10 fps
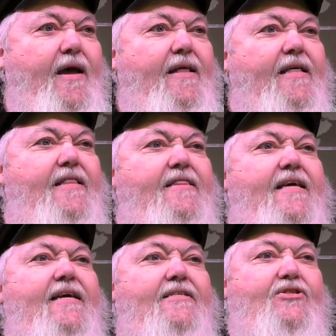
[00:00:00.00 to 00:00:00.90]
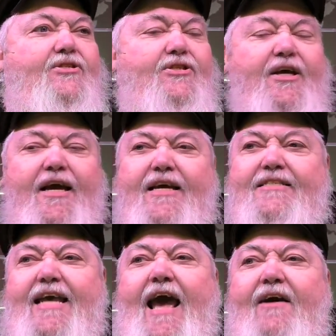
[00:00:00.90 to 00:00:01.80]
that this
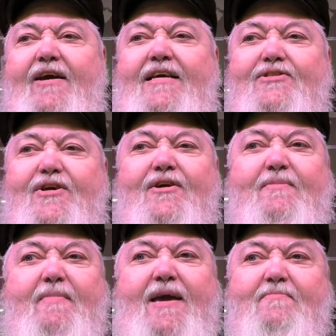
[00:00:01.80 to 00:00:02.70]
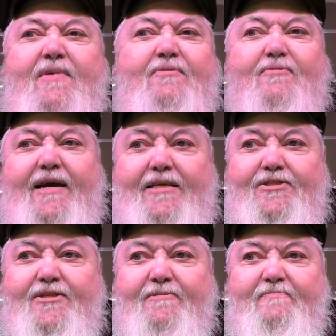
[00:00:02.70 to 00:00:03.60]
is how he's going to make me
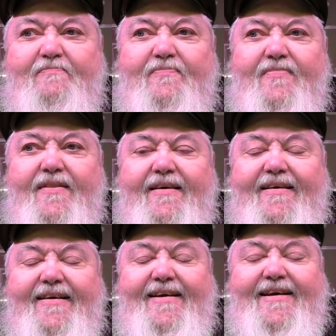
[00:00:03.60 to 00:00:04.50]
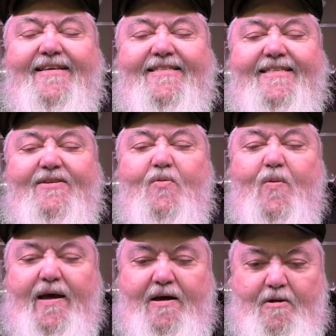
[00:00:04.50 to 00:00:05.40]
rich. I said,
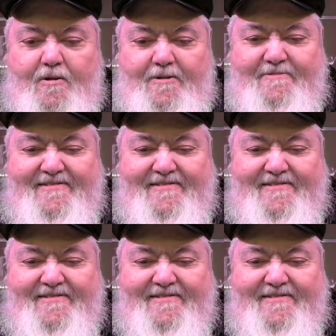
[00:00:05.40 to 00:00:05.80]
well,